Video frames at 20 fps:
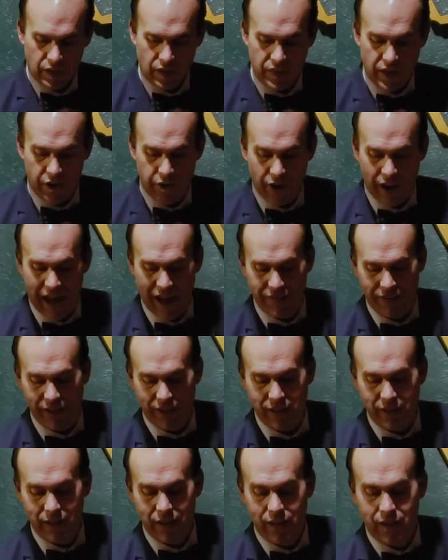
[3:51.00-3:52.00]
there you have
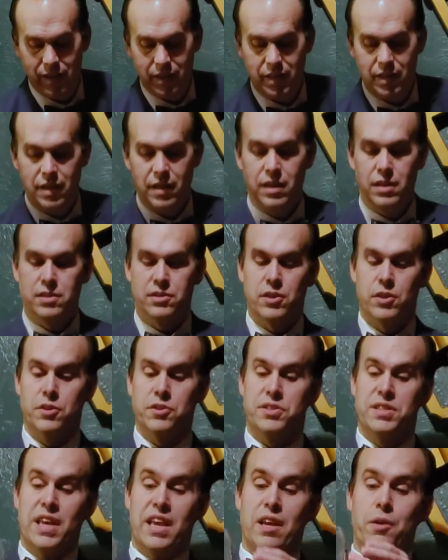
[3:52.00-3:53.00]
it. So you
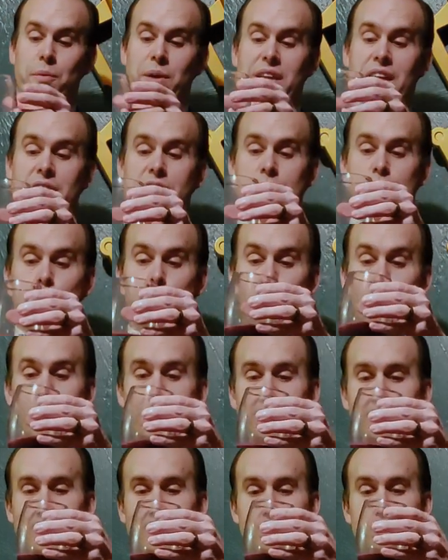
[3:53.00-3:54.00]
see, we get this
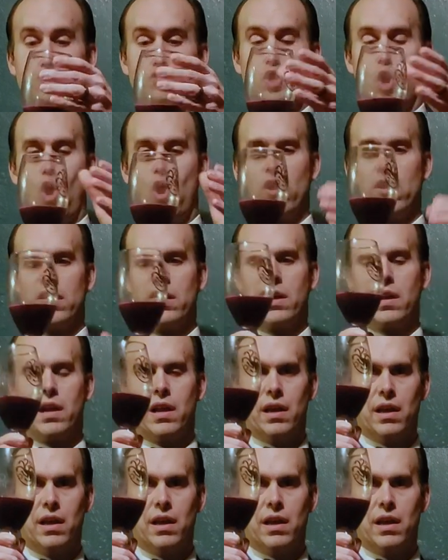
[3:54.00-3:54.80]
really dark